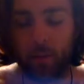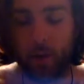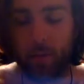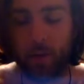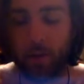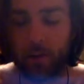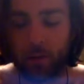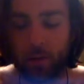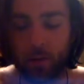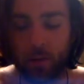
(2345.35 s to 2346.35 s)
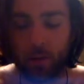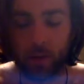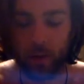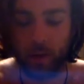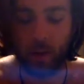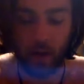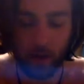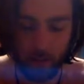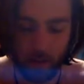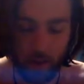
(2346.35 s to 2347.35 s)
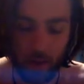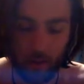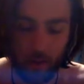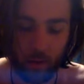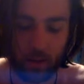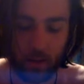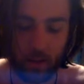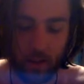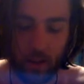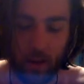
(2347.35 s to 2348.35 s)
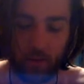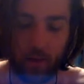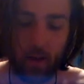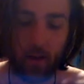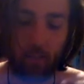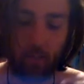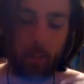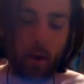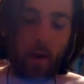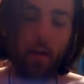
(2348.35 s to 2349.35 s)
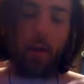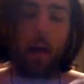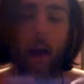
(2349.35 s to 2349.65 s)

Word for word: Comet Elenin supposedly wasn't there really anymore. There wasn't much left, but